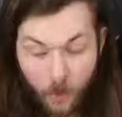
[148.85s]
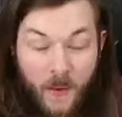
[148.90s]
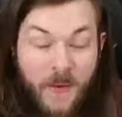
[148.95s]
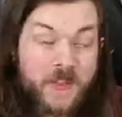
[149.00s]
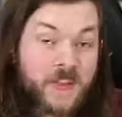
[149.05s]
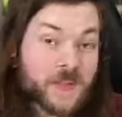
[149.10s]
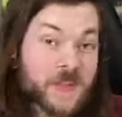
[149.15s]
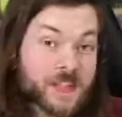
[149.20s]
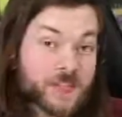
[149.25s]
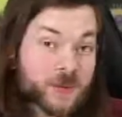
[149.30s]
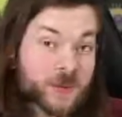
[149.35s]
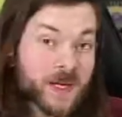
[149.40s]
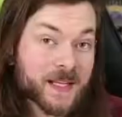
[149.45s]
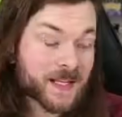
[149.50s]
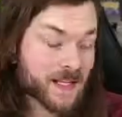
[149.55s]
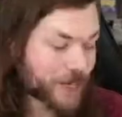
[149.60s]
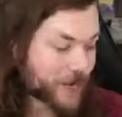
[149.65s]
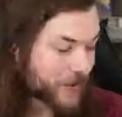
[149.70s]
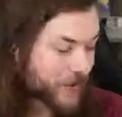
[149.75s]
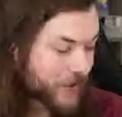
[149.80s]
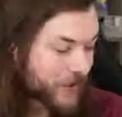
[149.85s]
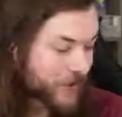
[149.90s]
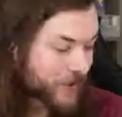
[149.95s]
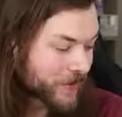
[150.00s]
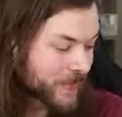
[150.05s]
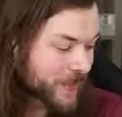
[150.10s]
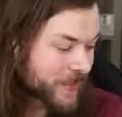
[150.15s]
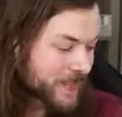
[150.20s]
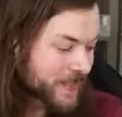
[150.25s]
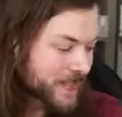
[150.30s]
One thing that's really
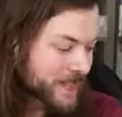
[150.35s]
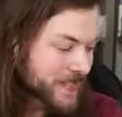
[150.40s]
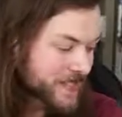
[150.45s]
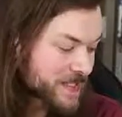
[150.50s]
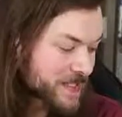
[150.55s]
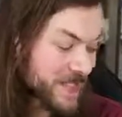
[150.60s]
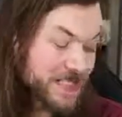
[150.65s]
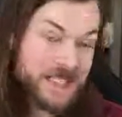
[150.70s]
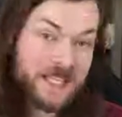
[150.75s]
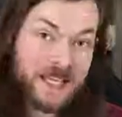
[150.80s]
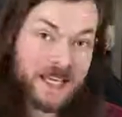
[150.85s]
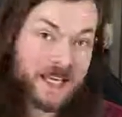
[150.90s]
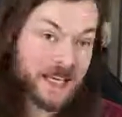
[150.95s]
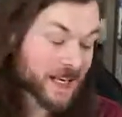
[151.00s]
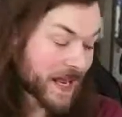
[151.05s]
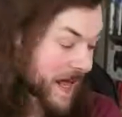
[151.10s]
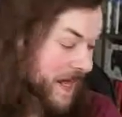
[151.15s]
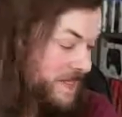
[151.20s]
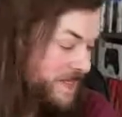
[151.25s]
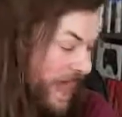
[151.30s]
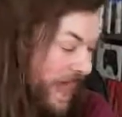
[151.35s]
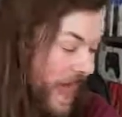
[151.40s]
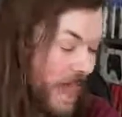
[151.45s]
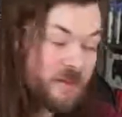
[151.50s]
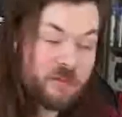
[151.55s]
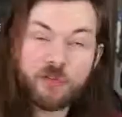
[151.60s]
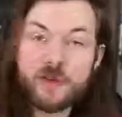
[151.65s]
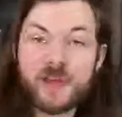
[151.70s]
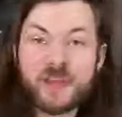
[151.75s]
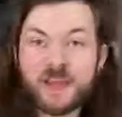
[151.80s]
cool is this kit has
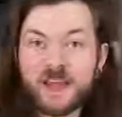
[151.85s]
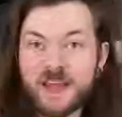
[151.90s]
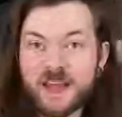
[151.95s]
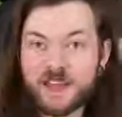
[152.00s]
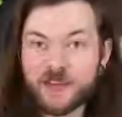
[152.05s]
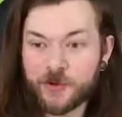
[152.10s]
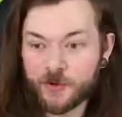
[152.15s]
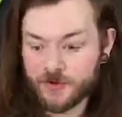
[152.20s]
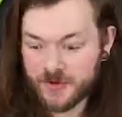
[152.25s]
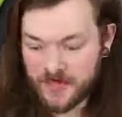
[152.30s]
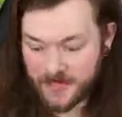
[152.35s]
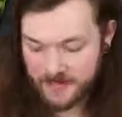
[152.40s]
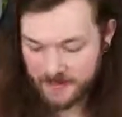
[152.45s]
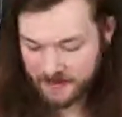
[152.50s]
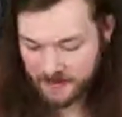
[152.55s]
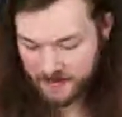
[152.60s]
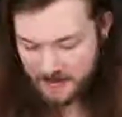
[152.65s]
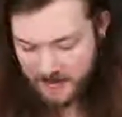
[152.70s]
everything you'll need.